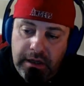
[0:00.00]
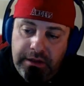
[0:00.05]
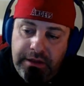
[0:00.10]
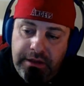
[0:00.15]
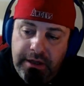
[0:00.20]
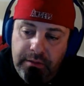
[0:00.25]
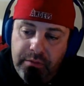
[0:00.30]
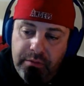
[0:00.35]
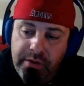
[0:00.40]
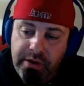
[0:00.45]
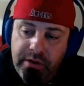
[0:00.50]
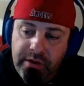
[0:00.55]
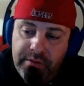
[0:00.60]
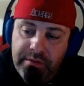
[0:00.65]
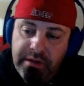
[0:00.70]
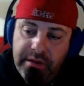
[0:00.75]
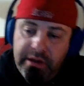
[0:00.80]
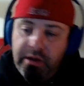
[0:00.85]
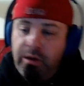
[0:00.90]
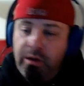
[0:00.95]
I think
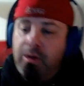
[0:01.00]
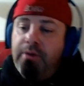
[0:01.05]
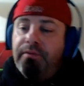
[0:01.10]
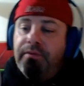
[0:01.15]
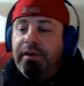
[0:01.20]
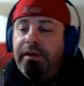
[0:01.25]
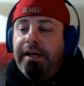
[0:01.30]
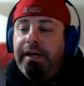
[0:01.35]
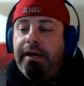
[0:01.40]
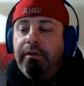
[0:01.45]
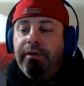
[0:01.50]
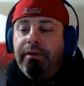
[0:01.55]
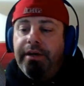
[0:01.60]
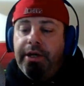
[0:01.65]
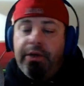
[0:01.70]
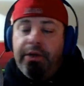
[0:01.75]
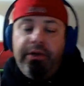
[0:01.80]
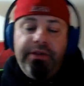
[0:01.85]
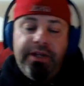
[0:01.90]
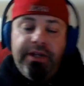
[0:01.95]
we're a little over an hour
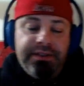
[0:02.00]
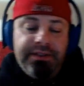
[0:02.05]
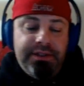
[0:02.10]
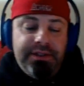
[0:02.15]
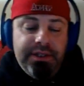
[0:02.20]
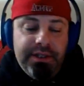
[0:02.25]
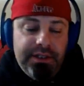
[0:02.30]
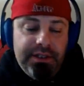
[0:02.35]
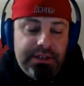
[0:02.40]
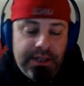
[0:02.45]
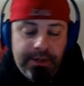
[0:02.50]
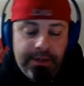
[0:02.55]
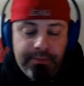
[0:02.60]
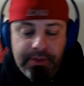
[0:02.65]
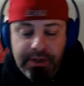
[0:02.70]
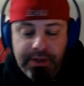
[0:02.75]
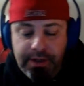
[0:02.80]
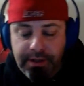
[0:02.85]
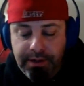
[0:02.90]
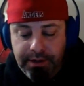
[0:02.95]
now. I think it's a good time
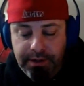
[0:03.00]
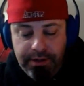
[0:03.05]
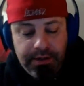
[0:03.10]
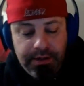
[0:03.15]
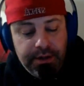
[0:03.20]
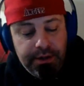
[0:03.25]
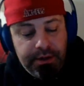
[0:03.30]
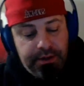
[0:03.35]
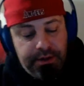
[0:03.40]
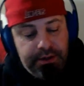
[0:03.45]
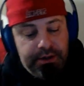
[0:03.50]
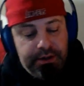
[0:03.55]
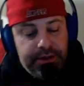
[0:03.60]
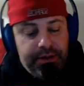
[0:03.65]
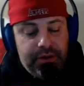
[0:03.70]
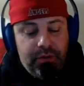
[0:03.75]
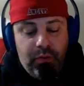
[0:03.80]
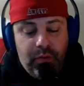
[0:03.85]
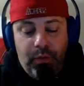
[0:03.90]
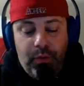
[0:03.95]
to
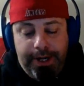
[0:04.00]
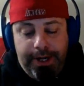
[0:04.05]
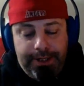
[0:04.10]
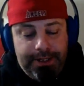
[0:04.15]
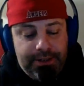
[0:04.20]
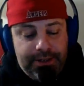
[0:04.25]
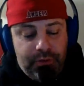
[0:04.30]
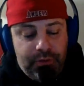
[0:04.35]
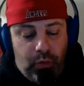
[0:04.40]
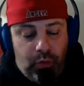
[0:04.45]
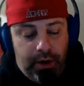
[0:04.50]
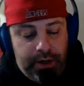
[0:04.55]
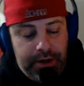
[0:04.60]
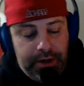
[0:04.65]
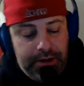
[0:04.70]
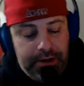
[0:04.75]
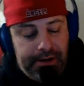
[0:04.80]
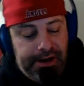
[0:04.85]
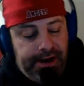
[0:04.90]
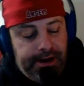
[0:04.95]
wind this
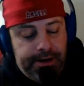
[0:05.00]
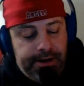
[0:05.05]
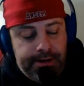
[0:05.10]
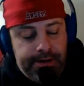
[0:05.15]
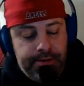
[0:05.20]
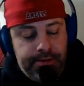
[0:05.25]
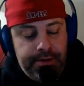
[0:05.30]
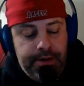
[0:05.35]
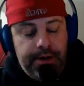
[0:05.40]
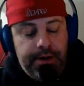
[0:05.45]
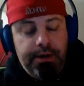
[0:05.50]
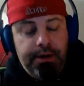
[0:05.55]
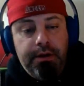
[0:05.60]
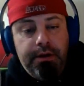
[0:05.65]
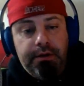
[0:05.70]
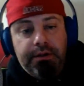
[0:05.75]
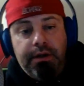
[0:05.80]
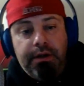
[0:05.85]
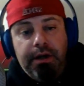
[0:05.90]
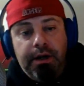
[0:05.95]
one down.
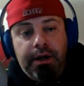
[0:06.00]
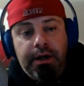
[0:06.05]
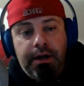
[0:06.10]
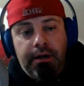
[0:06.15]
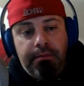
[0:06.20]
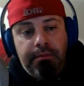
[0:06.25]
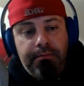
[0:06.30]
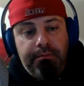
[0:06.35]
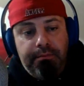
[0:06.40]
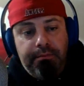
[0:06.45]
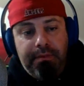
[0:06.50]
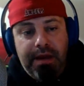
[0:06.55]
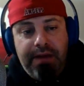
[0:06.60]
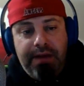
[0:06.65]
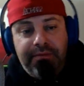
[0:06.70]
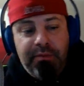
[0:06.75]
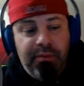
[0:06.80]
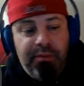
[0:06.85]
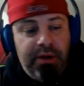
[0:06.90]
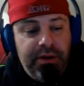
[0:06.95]

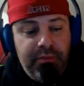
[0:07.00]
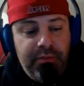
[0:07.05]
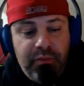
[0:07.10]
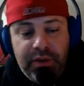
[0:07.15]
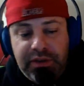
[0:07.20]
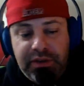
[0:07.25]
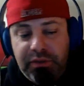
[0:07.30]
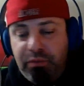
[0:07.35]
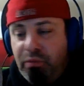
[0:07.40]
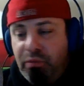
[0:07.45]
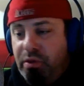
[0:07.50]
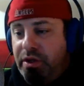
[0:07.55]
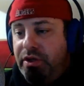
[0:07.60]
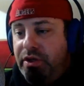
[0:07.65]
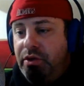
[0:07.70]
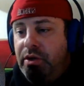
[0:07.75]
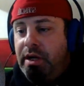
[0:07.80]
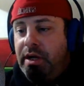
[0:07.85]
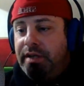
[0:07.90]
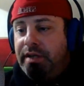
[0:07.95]
Everyone, what
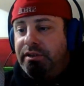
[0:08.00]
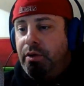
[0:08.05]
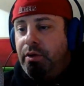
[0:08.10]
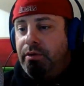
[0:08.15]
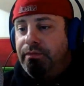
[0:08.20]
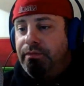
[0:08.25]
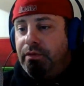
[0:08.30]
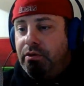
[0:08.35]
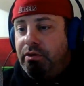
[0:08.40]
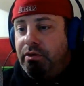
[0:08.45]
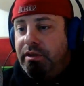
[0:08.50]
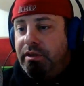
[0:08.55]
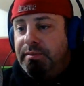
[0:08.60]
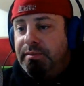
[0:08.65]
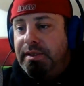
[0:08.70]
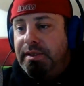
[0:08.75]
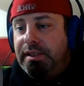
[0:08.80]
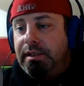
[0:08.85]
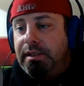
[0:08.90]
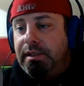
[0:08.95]
are you guys doing for
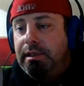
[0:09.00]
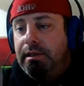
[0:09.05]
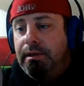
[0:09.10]
Christmas?